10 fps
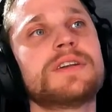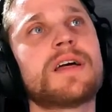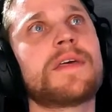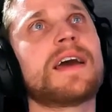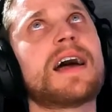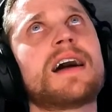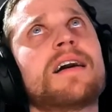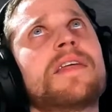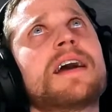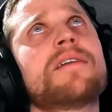I think
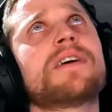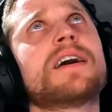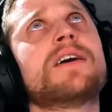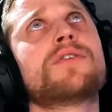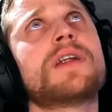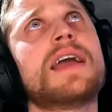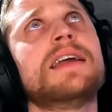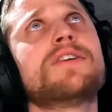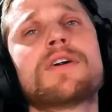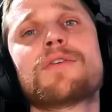I have like
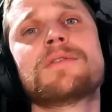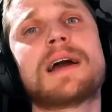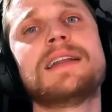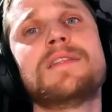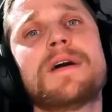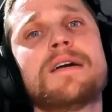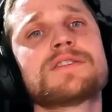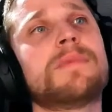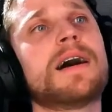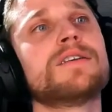180 or
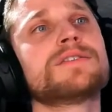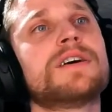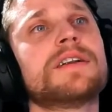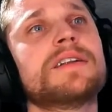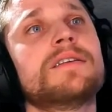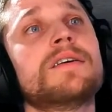190,000 miles on it.